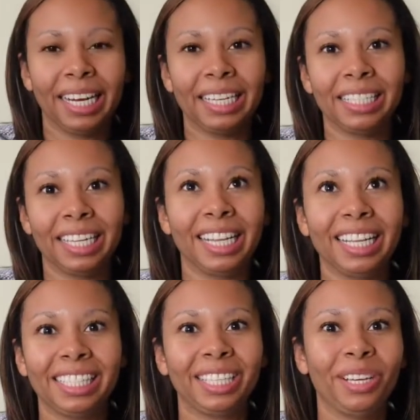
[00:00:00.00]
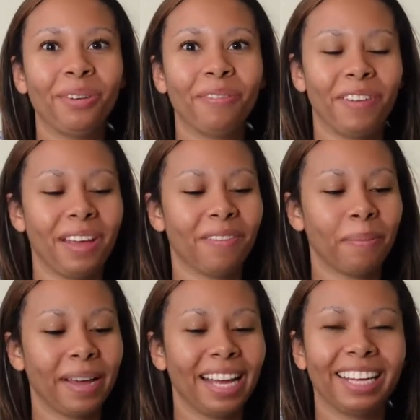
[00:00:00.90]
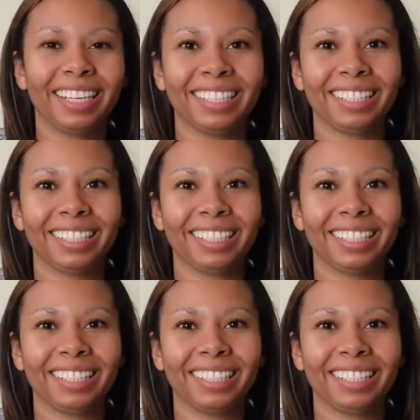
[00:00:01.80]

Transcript: into this cute favor bag.